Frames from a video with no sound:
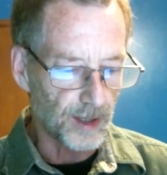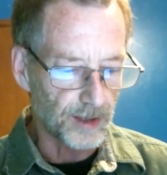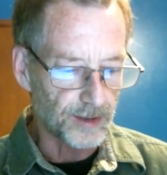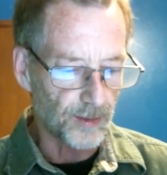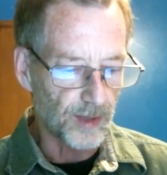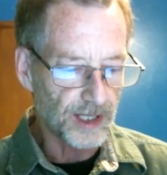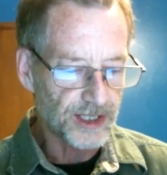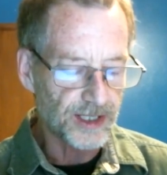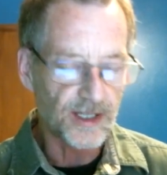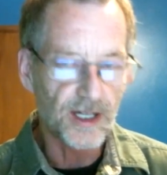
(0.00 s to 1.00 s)

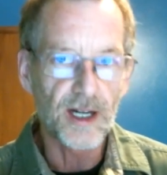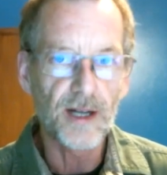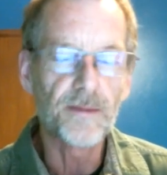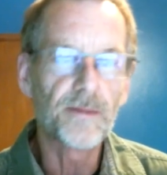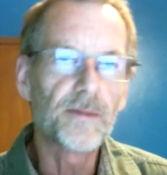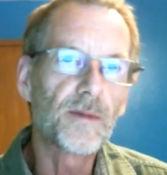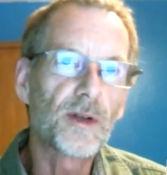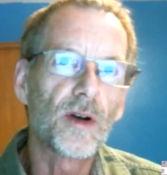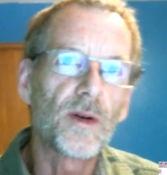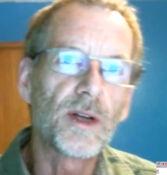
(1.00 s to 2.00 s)
direction that I'm
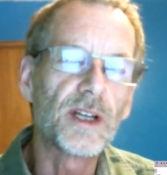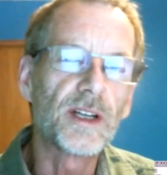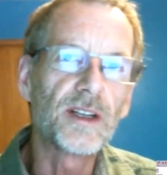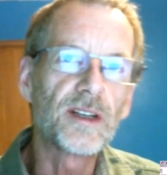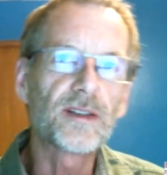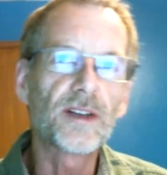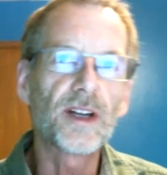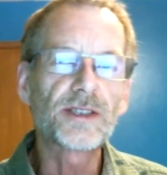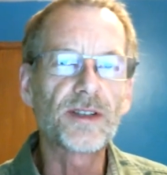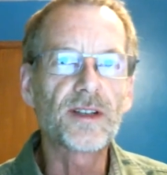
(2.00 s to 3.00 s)
going in these
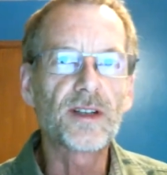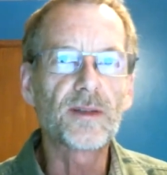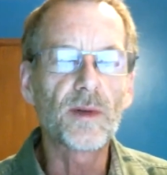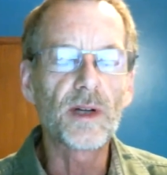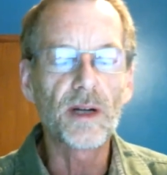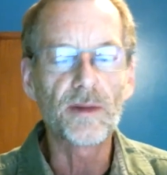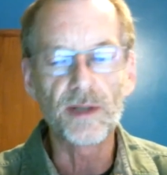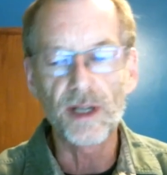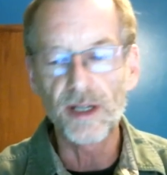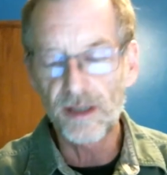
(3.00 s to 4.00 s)
lectures is what I would
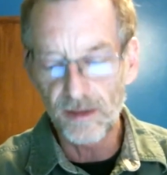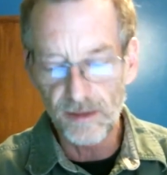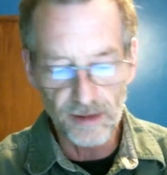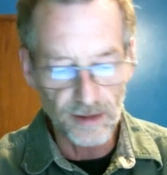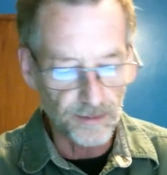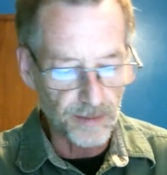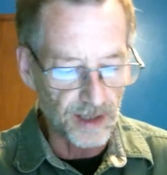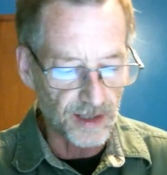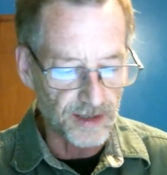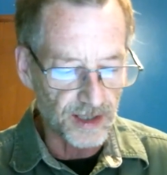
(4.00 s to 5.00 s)
like you to
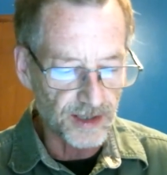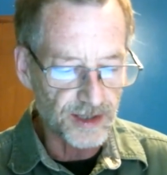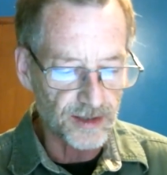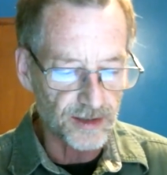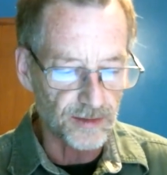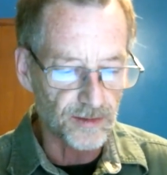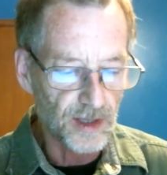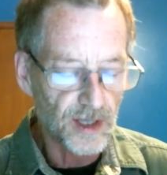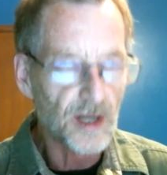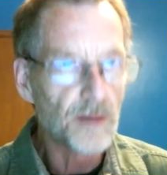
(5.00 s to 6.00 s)
pay attention to.
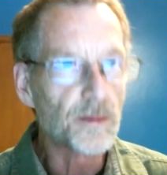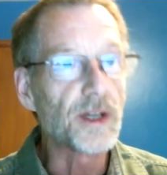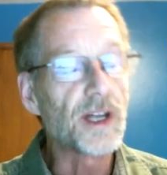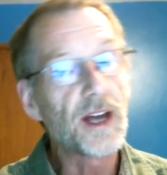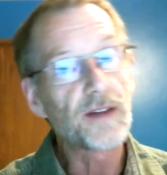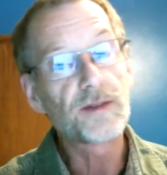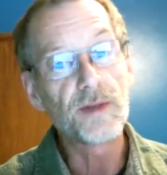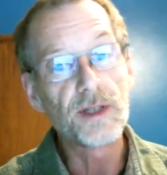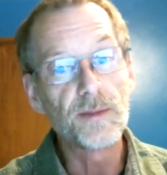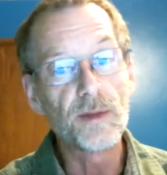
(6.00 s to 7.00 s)
But you have to
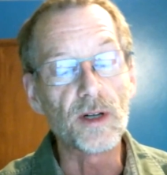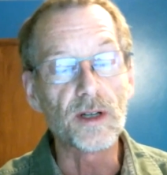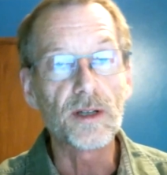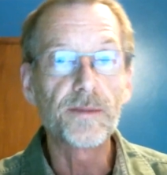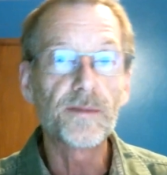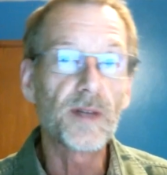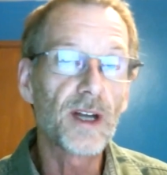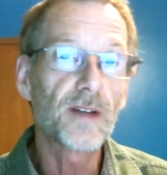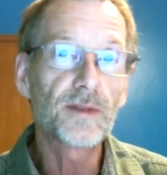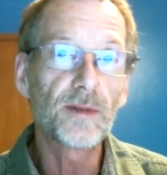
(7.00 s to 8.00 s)
read the book. You
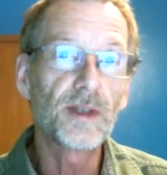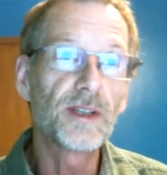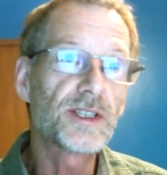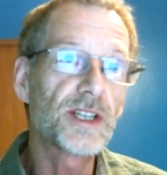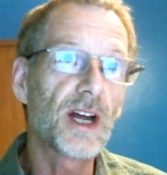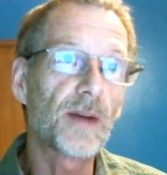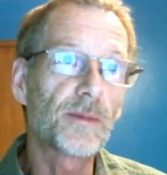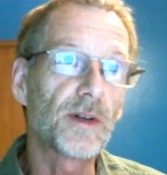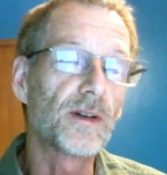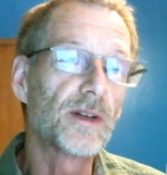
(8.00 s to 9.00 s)
have to read the
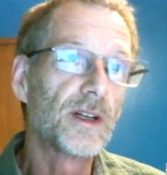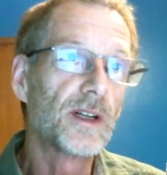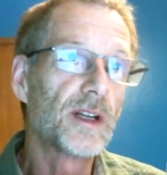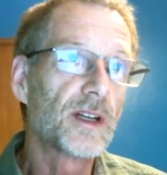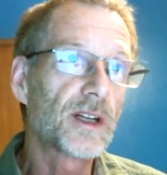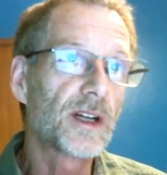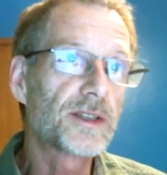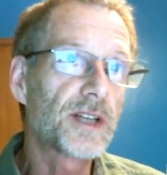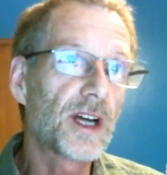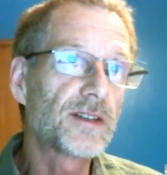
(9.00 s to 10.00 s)
chapter. Kind of
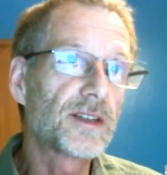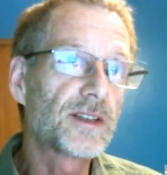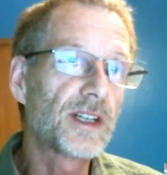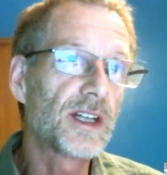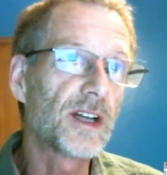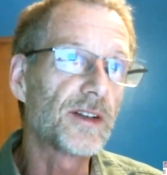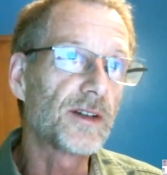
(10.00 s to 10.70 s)
ties it together.